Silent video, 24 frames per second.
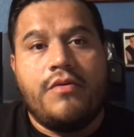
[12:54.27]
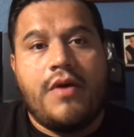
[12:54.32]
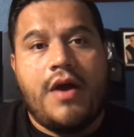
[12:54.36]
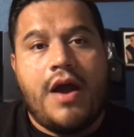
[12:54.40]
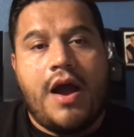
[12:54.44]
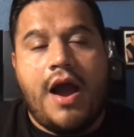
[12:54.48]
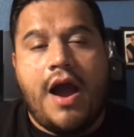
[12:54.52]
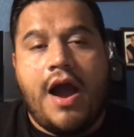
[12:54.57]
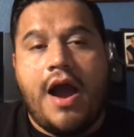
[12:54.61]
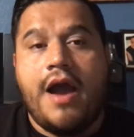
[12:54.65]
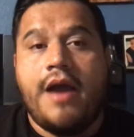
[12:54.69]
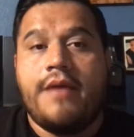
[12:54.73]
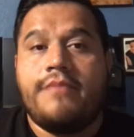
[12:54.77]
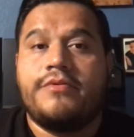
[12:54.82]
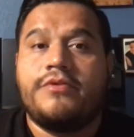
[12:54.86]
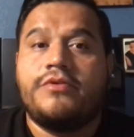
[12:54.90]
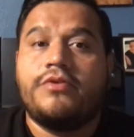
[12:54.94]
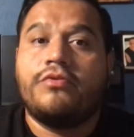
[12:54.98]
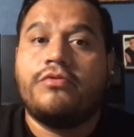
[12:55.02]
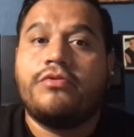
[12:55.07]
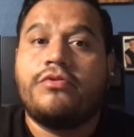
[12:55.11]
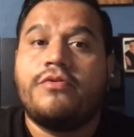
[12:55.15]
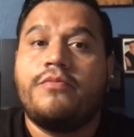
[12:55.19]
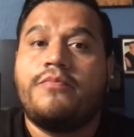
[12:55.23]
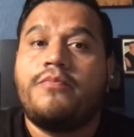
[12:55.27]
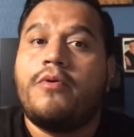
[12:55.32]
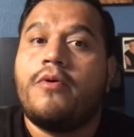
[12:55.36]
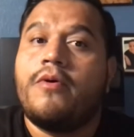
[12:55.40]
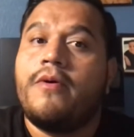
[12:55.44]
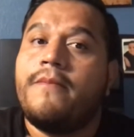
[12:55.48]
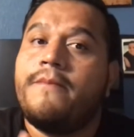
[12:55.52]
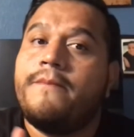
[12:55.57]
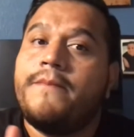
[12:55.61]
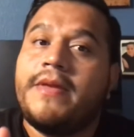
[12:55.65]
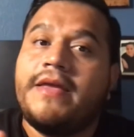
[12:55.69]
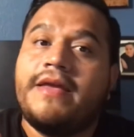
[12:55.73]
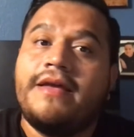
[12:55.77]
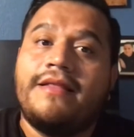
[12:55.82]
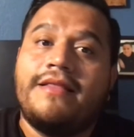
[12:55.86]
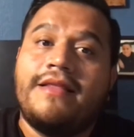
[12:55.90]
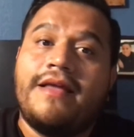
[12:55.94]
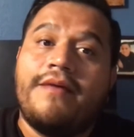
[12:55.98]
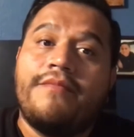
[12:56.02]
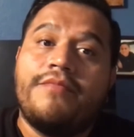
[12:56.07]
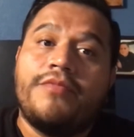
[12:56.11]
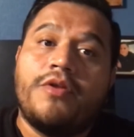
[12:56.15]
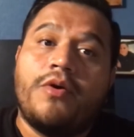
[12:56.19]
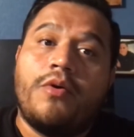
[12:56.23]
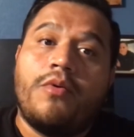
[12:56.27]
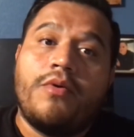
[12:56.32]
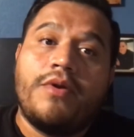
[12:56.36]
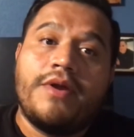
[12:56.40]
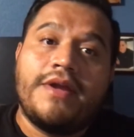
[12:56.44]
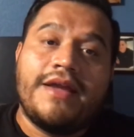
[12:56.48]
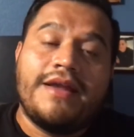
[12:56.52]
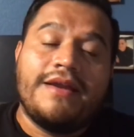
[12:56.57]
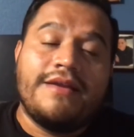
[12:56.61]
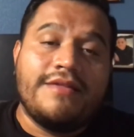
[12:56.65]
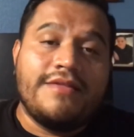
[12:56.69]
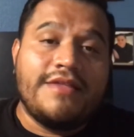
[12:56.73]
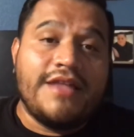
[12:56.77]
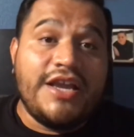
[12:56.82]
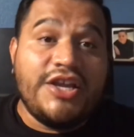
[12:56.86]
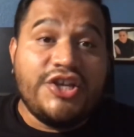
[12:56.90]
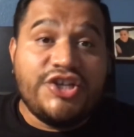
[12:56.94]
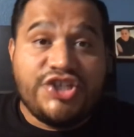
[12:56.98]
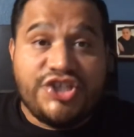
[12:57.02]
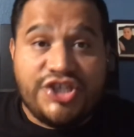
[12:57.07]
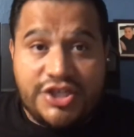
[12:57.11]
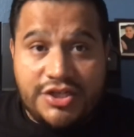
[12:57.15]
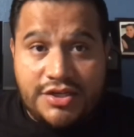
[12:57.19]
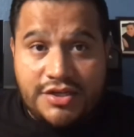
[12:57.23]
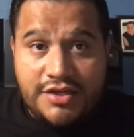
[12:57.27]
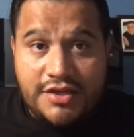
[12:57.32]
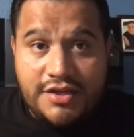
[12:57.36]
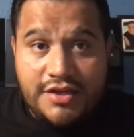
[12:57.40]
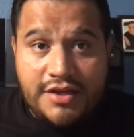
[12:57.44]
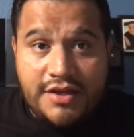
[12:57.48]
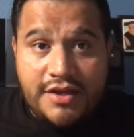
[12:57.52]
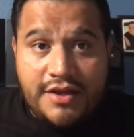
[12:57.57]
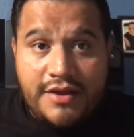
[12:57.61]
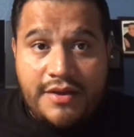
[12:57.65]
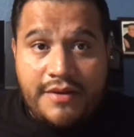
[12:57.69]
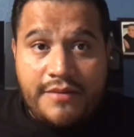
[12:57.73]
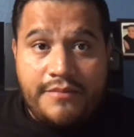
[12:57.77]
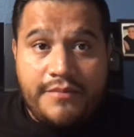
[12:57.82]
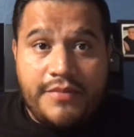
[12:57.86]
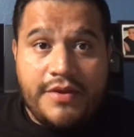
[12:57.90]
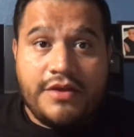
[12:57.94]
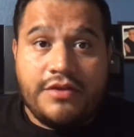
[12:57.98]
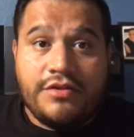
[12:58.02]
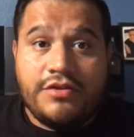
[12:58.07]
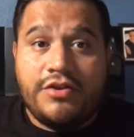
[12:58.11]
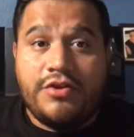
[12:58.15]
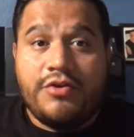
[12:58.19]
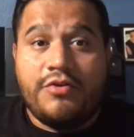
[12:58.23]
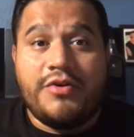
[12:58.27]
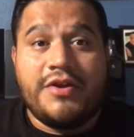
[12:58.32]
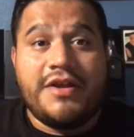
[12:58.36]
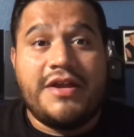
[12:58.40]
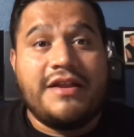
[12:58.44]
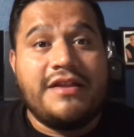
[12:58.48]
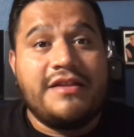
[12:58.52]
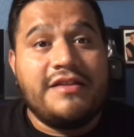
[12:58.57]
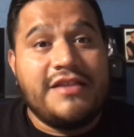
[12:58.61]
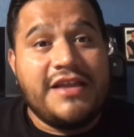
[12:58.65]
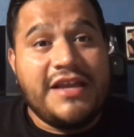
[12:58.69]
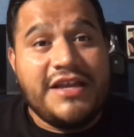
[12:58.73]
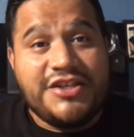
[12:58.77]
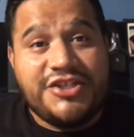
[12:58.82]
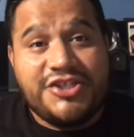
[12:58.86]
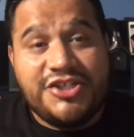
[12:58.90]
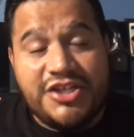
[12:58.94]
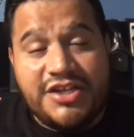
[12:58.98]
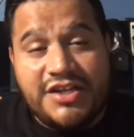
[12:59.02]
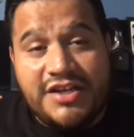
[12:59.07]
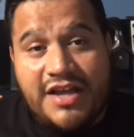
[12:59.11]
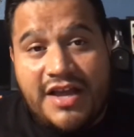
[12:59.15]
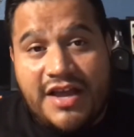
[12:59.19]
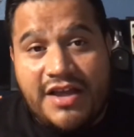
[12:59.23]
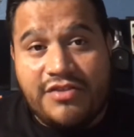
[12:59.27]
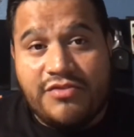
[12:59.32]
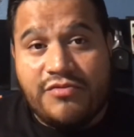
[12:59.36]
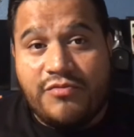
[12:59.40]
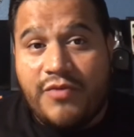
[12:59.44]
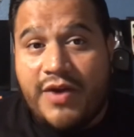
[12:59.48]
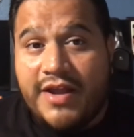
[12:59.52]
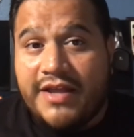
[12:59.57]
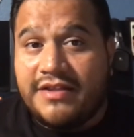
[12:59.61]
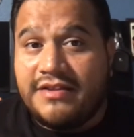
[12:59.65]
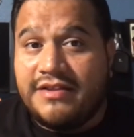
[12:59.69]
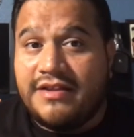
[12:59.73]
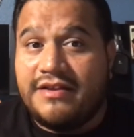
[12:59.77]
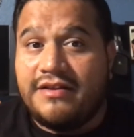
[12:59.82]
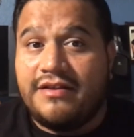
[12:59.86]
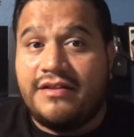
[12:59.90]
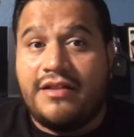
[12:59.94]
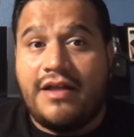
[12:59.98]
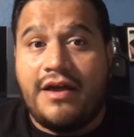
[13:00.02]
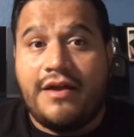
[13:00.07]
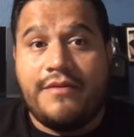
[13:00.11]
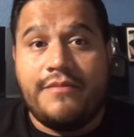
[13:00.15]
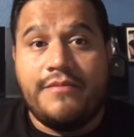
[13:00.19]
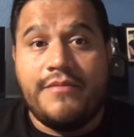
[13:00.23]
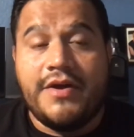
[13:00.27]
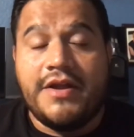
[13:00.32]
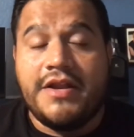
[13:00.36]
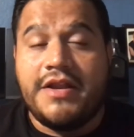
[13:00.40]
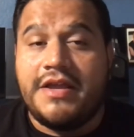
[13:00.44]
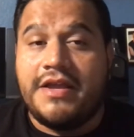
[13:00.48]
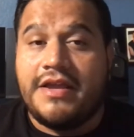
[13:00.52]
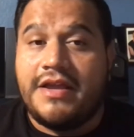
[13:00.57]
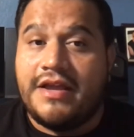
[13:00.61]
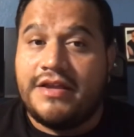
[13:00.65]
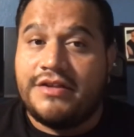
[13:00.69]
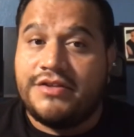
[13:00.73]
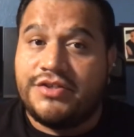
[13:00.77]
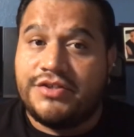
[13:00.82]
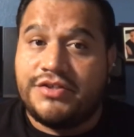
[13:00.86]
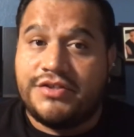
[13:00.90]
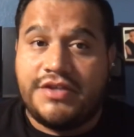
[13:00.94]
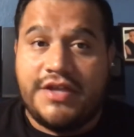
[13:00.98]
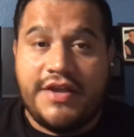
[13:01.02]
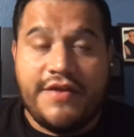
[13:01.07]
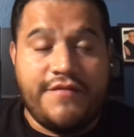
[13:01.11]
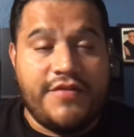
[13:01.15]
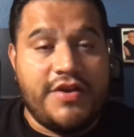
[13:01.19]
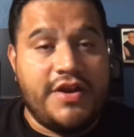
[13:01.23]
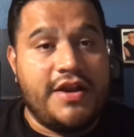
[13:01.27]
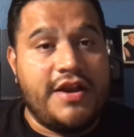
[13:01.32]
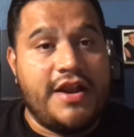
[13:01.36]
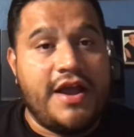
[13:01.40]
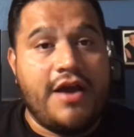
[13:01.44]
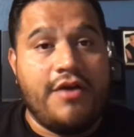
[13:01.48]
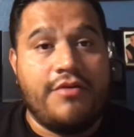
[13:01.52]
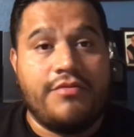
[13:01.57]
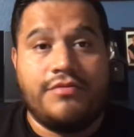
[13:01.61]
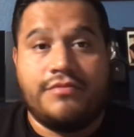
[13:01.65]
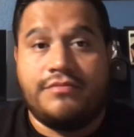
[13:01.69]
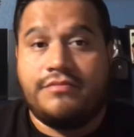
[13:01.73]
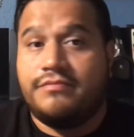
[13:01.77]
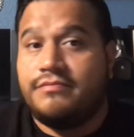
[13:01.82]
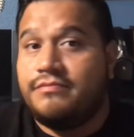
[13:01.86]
I don't support BLM, the organization, because the organization has ranked in a lot of money and just given it out.